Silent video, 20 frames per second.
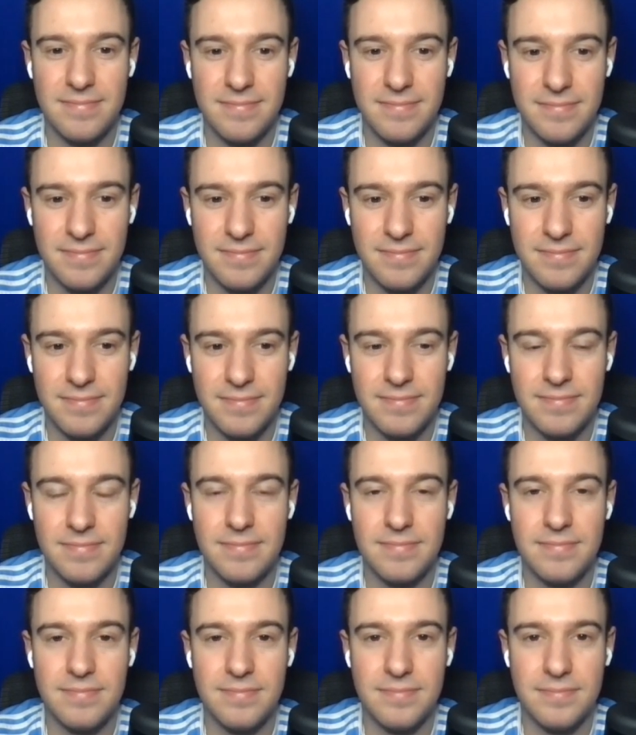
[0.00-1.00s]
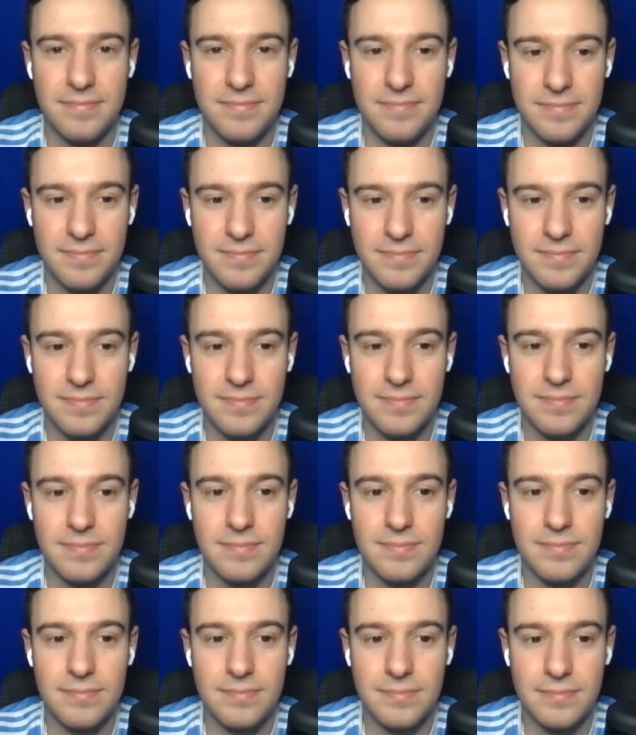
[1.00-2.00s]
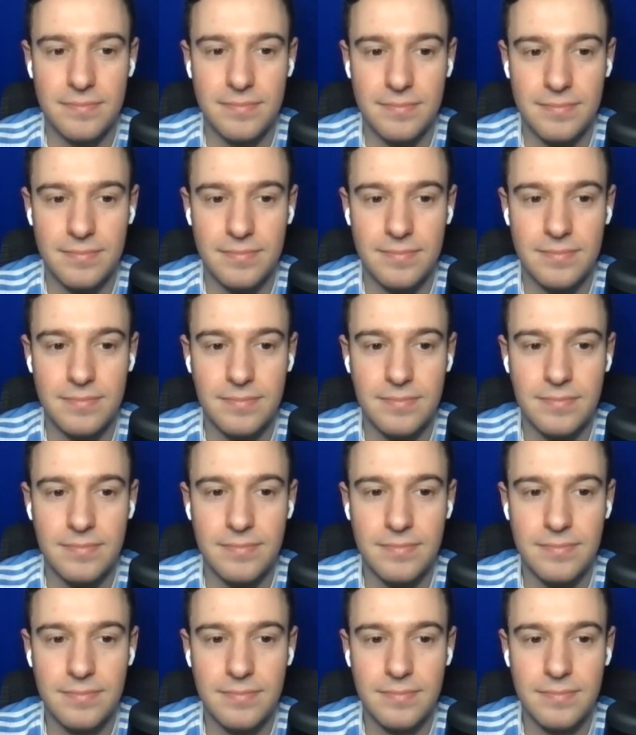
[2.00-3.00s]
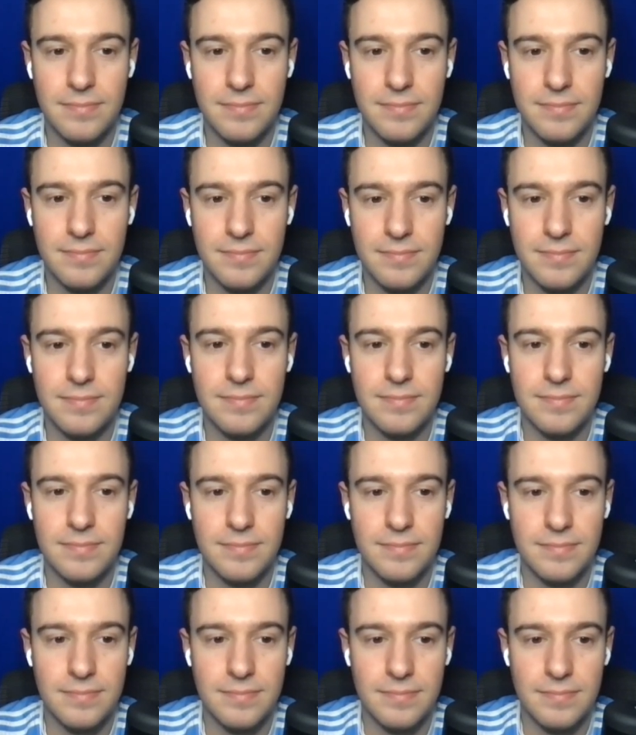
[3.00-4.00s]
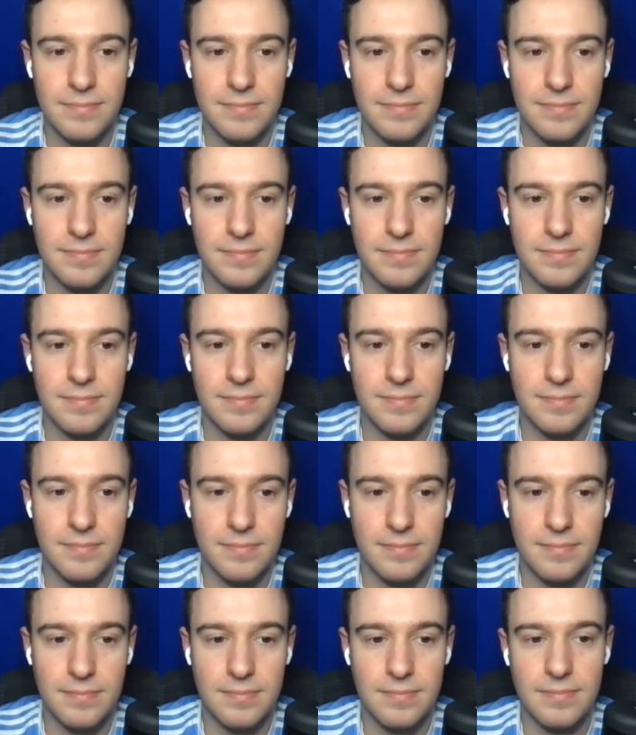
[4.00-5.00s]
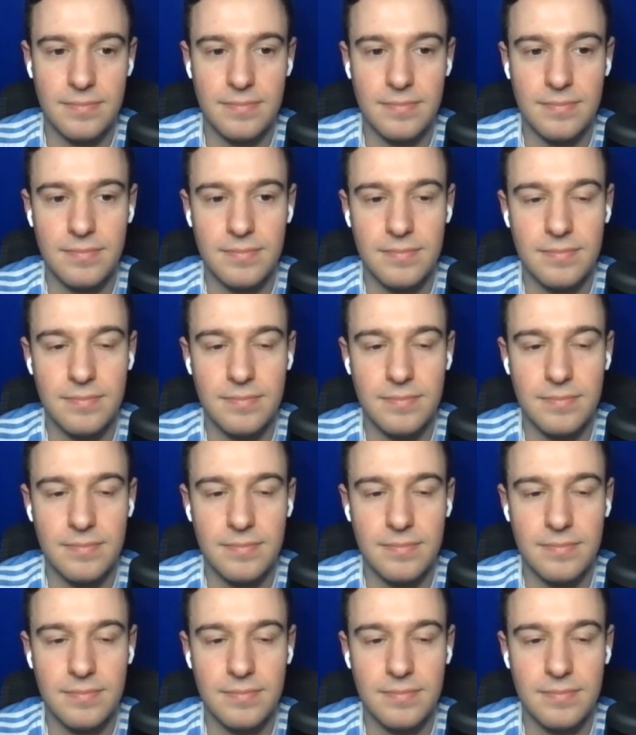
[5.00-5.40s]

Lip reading: The person shown says nothing.